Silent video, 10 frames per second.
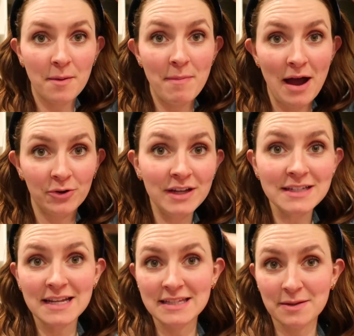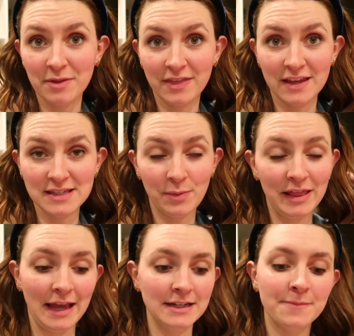about it and some of the things that
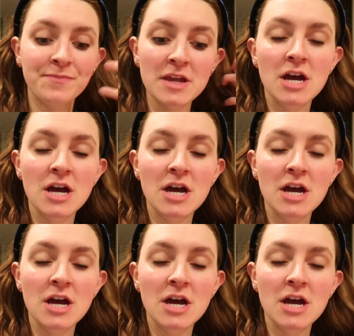we liked.